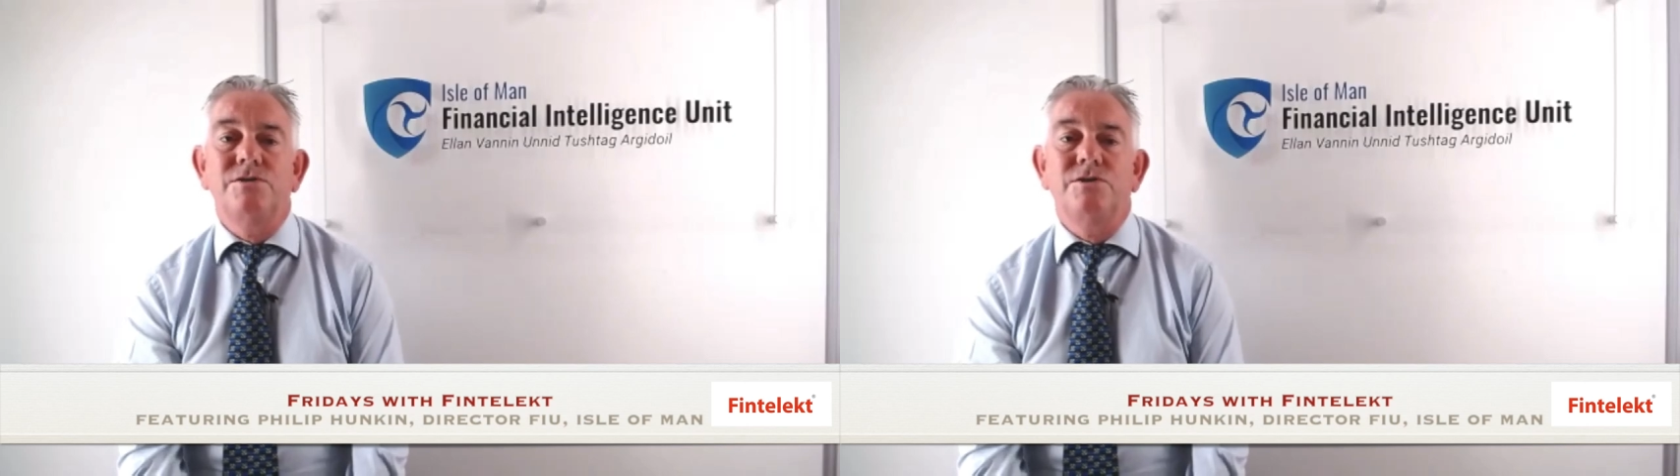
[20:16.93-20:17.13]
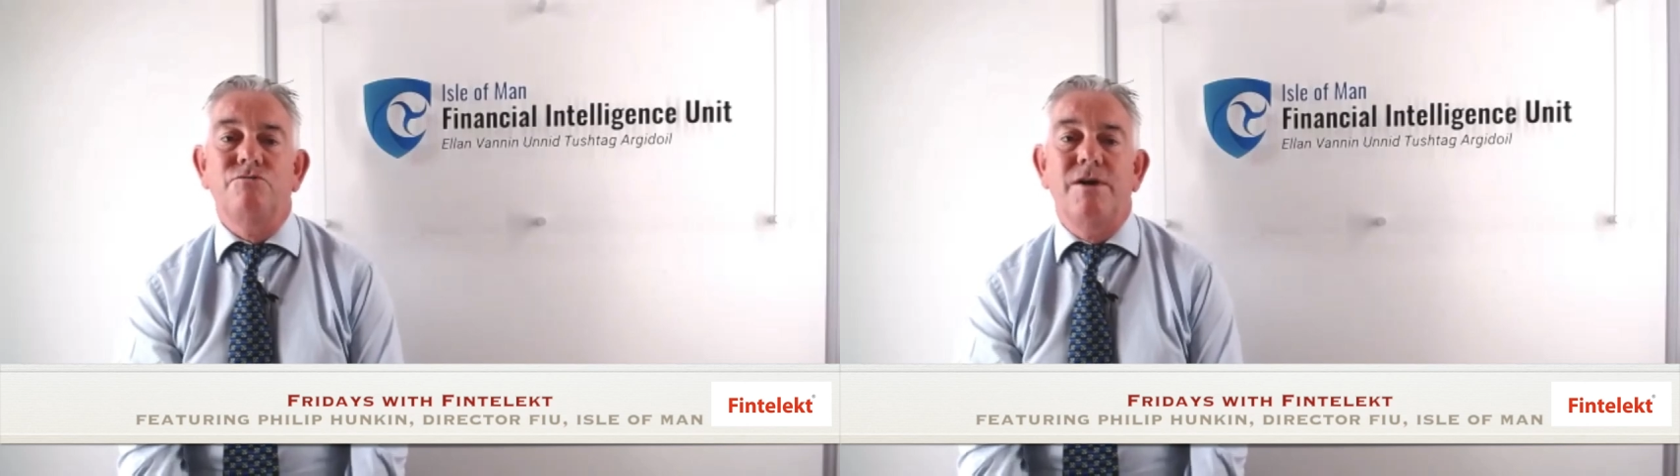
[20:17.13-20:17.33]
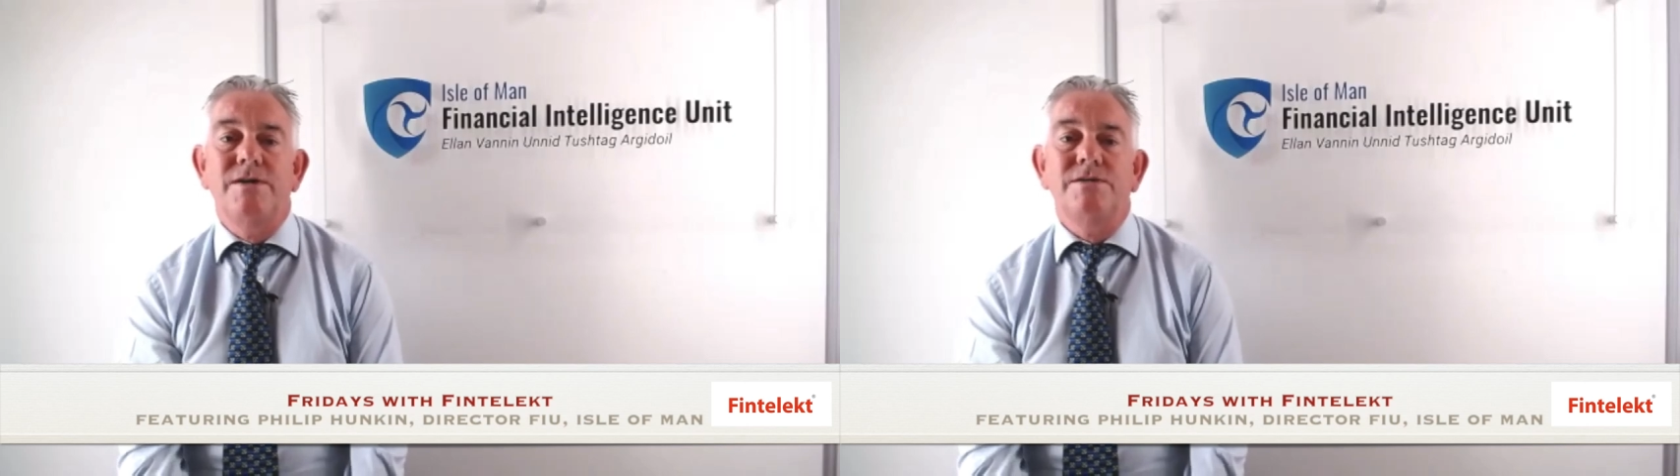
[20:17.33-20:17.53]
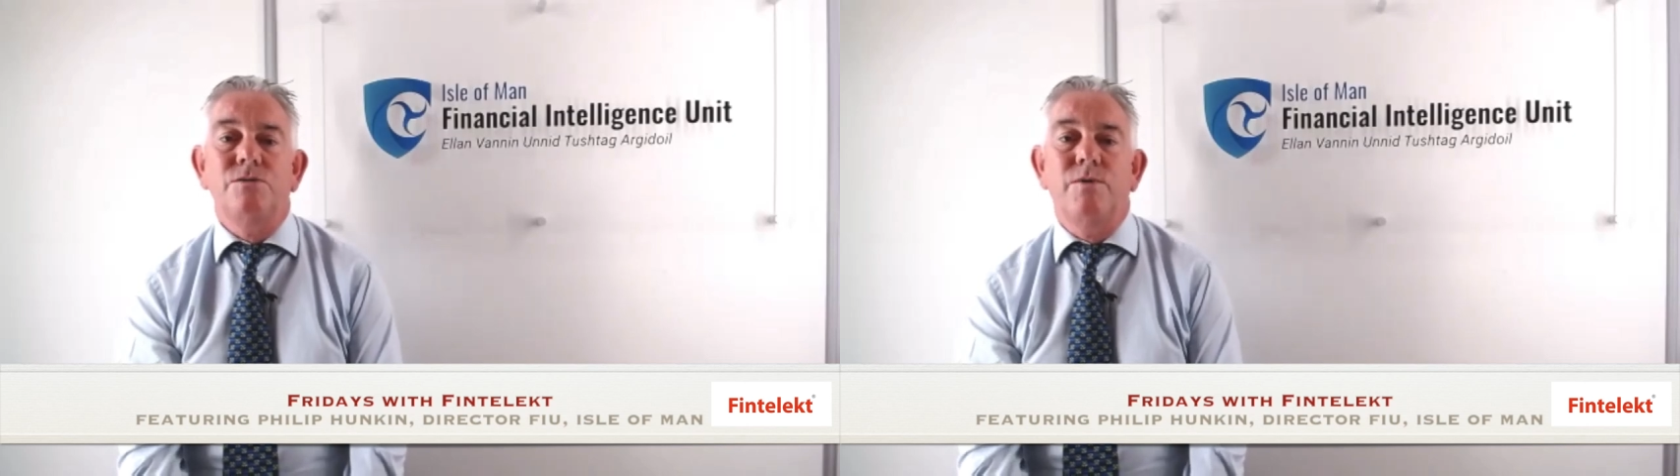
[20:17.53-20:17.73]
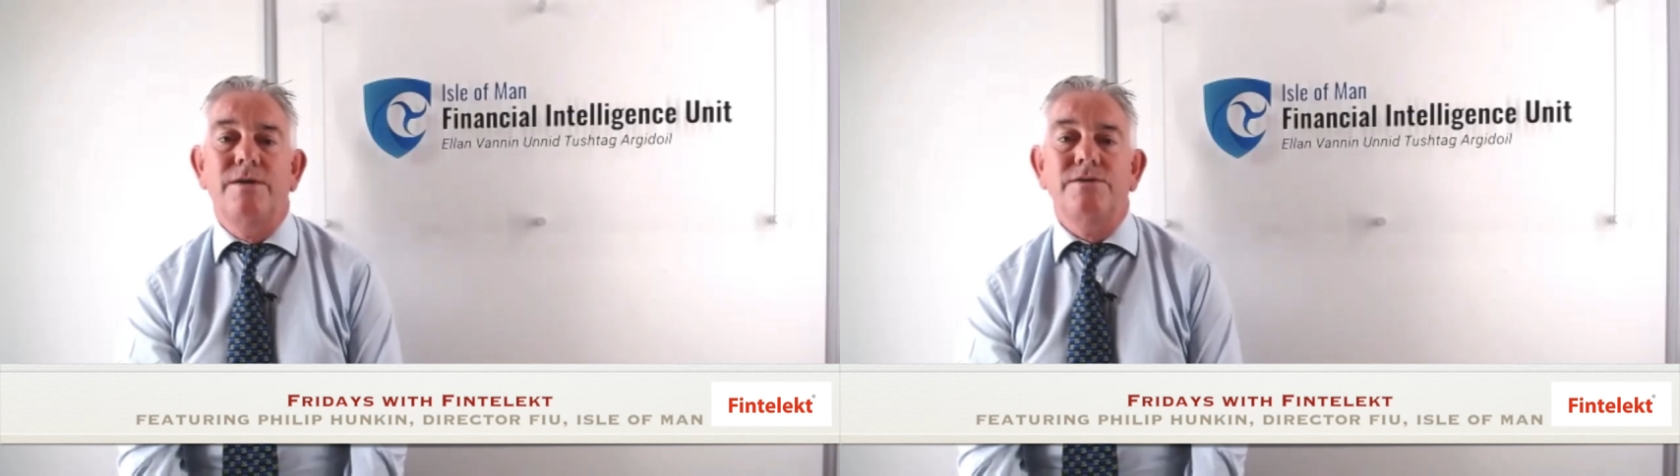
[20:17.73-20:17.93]
to raise
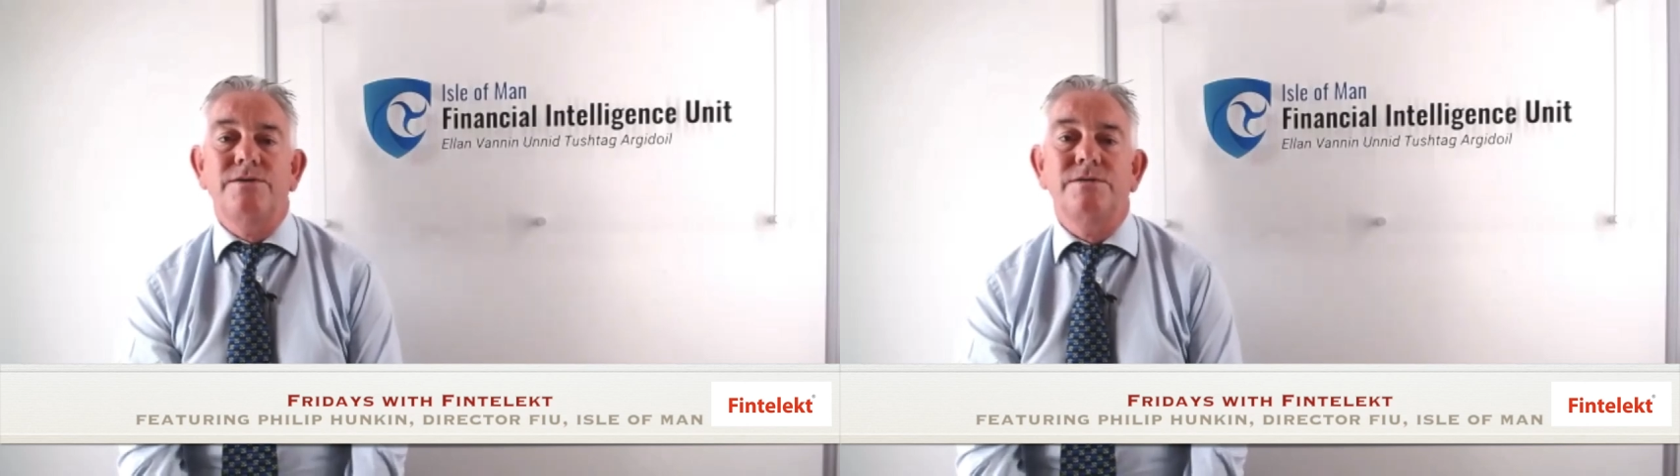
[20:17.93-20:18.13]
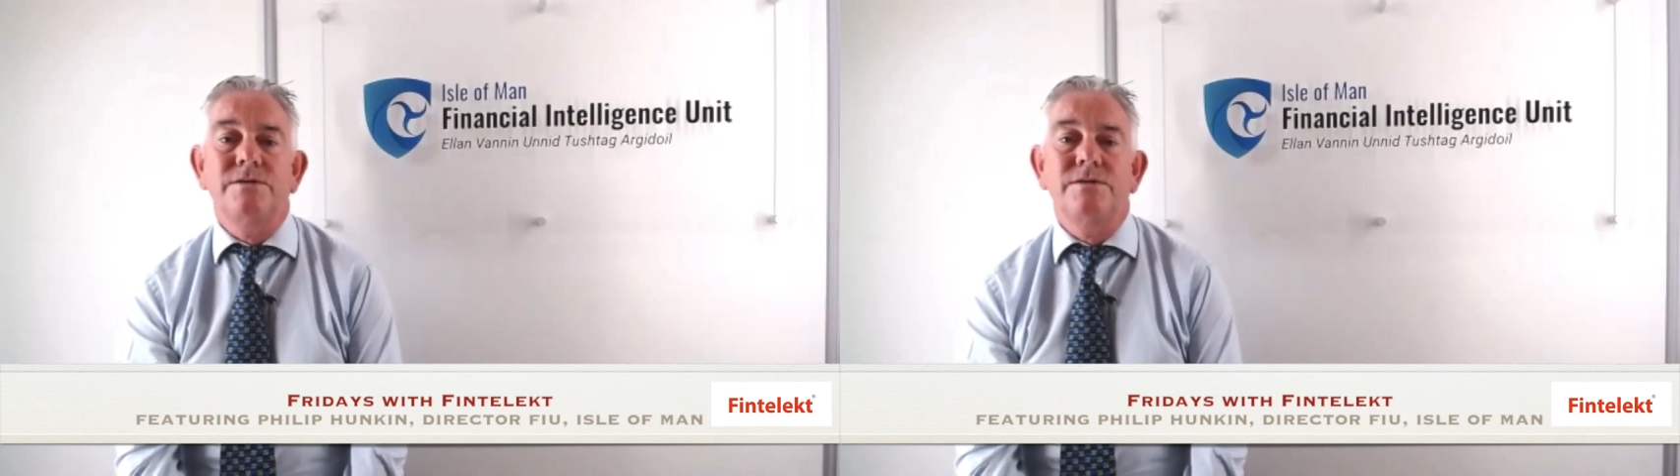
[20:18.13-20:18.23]
awareness